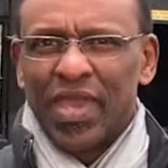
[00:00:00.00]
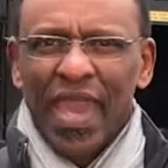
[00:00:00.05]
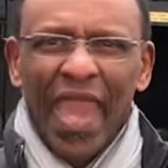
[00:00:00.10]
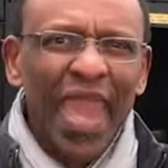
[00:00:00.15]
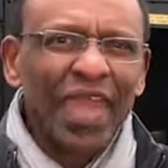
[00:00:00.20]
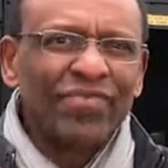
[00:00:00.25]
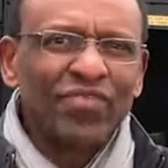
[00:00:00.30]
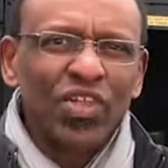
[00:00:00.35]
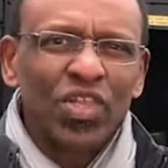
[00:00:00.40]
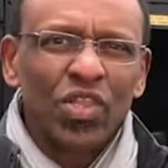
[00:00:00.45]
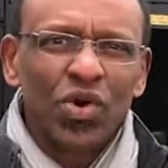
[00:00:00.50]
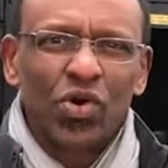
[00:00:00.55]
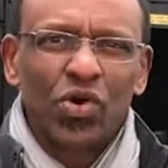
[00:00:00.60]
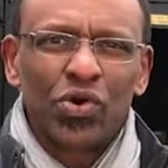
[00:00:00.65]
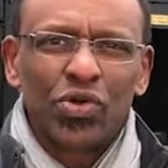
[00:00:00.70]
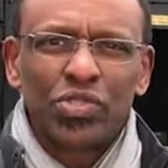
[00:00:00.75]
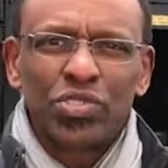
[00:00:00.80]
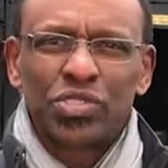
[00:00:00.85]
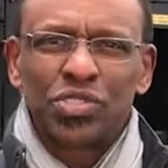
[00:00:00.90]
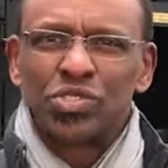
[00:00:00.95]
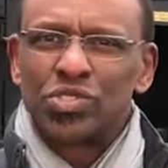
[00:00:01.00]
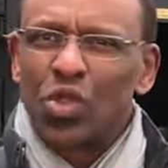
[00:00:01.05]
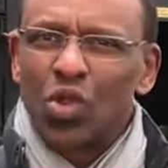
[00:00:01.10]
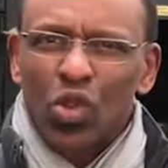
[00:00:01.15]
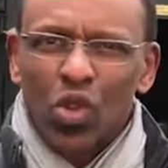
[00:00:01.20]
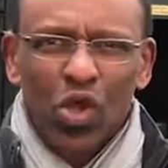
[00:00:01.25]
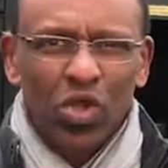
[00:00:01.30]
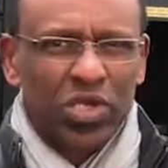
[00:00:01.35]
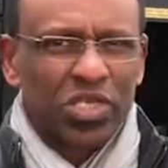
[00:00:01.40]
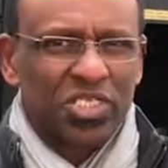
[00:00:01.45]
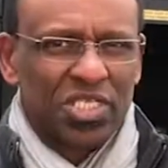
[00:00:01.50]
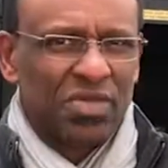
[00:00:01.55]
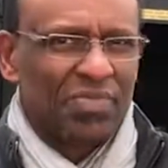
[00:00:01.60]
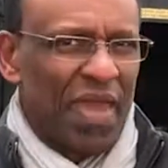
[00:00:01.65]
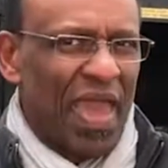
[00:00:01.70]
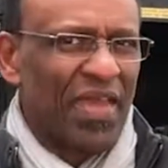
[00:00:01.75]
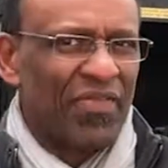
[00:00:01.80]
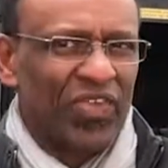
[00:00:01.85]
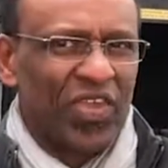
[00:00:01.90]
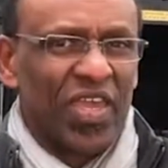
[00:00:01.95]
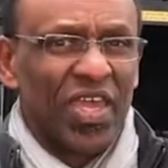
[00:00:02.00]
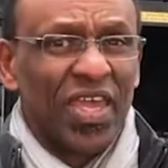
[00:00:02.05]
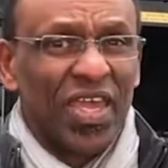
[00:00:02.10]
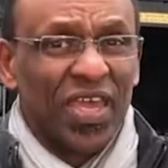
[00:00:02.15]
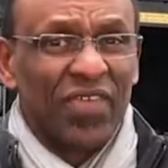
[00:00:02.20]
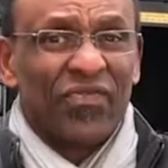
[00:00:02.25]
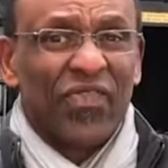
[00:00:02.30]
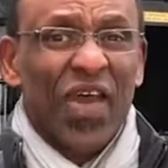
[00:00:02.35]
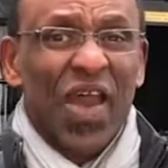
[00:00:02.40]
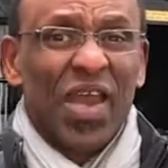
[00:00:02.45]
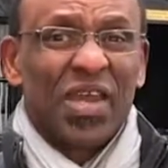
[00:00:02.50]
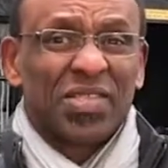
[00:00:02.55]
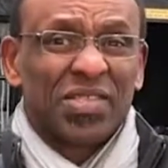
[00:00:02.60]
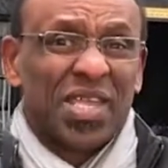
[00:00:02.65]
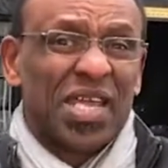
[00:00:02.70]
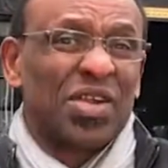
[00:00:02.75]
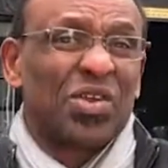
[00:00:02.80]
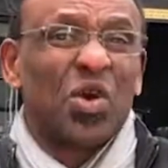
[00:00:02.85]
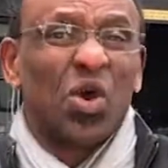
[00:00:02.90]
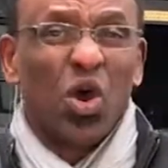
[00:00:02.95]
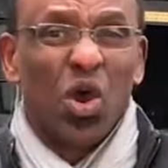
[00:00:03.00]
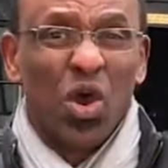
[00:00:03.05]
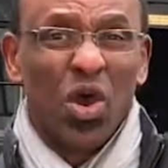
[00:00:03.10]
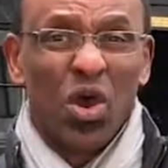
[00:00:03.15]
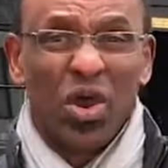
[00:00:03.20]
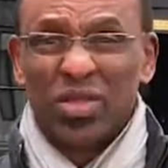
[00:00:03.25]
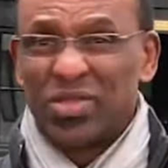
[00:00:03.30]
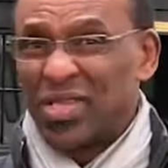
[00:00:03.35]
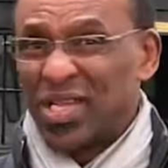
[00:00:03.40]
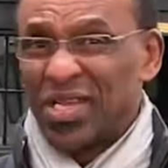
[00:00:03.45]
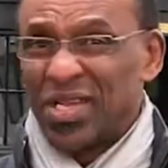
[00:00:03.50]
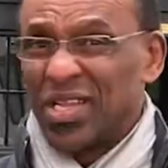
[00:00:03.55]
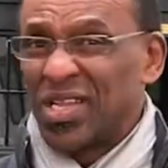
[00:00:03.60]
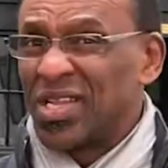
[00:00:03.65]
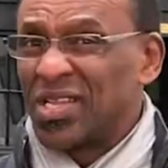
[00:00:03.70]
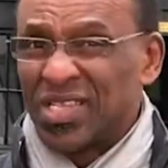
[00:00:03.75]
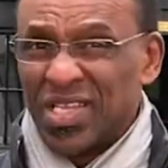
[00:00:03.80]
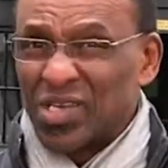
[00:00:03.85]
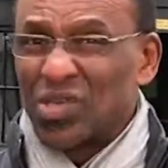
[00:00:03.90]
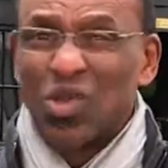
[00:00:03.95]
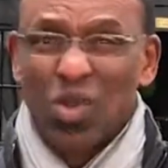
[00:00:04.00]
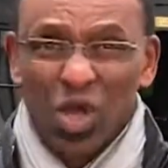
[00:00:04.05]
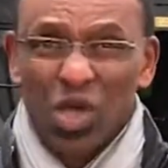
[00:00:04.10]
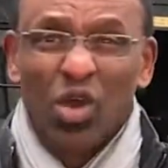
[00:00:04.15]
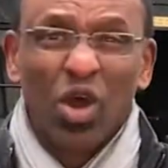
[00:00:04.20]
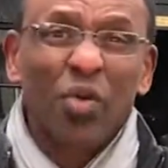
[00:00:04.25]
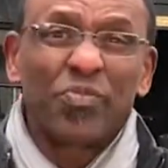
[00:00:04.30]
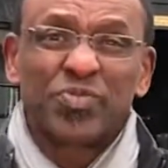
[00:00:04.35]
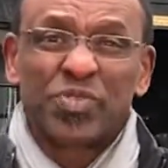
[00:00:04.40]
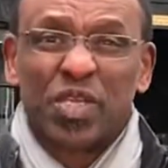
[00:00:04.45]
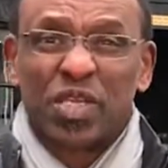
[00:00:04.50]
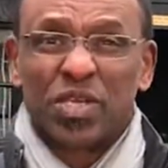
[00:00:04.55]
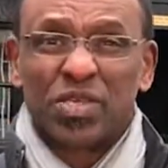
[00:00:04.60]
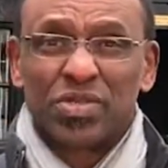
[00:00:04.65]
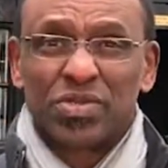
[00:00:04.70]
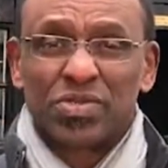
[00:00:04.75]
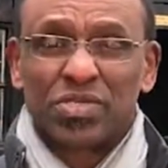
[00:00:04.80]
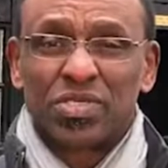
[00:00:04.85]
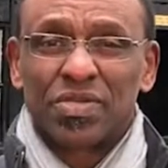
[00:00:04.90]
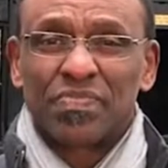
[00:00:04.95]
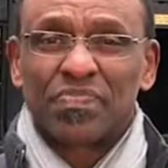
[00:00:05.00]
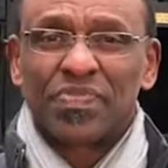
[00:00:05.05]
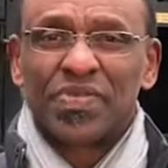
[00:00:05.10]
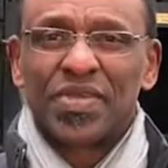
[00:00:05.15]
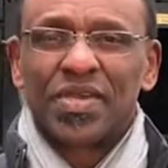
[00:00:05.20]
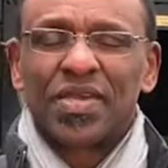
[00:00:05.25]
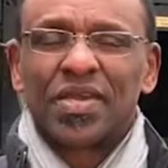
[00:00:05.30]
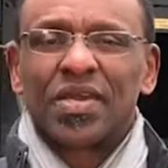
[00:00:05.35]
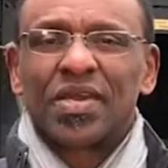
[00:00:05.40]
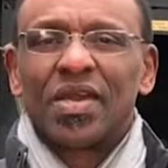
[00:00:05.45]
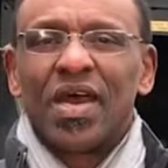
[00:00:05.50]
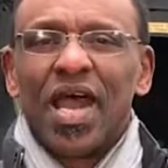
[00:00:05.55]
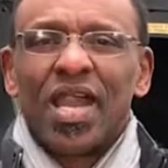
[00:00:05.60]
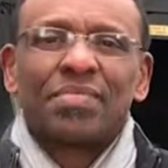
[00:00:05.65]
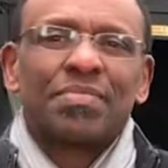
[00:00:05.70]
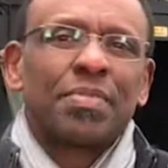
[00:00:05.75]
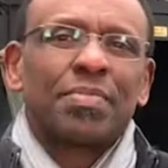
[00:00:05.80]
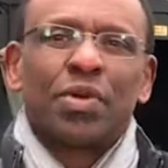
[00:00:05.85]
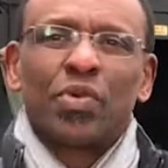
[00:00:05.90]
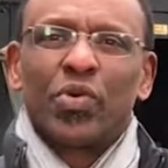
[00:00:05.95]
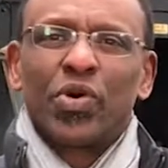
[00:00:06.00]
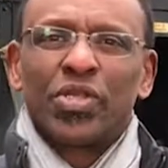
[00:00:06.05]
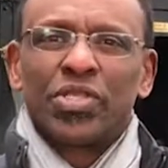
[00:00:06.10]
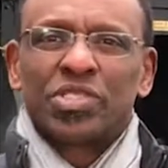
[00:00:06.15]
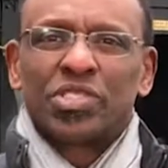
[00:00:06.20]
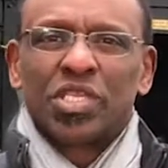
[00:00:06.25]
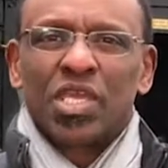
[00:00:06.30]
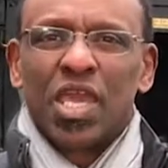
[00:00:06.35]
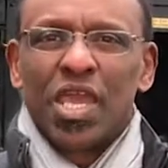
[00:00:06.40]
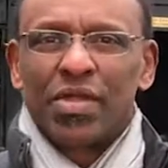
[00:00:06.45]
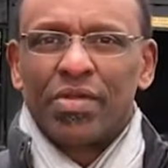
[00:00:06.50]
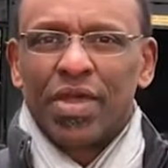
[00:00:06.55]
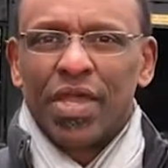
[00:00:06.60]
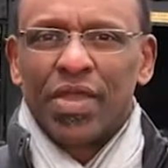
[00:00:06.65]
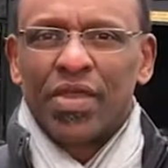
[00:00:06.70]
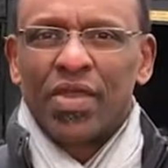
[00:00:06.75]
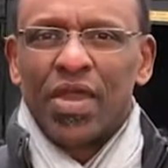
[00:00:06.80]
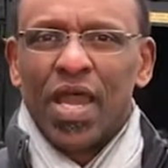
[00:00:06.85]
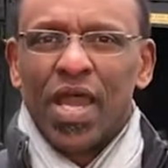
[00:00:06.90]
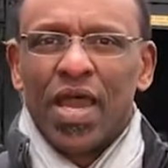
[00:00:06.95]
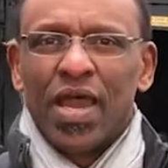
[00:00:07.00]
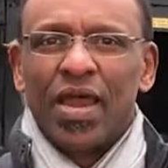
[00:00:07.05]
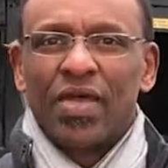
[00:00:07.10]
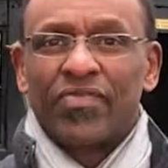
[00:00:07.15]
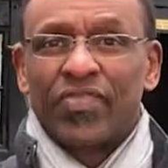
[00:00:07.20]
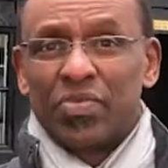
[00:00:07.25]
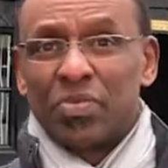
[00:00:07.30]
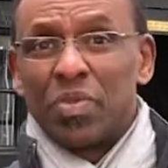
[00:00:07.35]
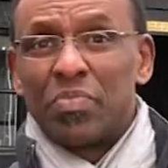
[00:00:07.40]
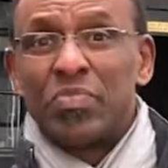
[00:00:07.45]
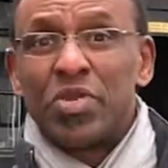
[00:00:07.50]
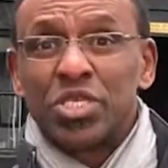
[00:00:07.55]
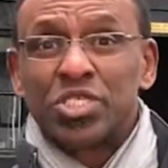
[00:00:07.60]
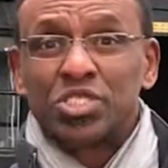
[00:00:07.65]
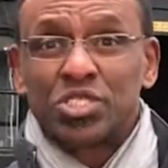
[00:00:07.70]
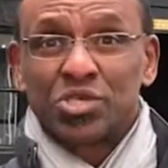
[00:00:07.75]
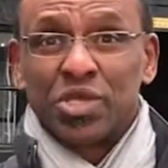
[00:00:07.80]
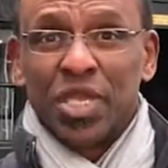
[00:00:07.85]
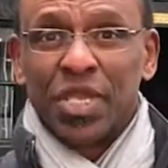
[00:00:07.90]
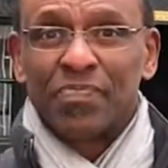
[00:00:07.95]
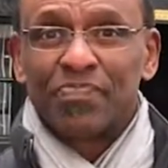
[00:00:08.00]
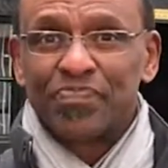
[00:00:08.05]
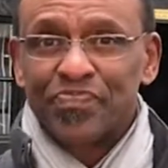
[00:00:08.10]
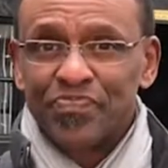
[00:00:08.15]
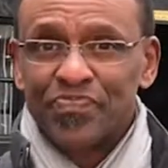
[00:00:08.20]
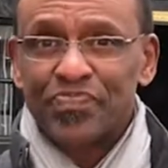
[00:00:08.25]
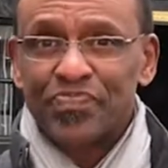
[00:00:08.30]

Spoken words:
Heavy loads no longer seem heavy. In fact, they're no longer obstacles. I remember once hearing from a missionary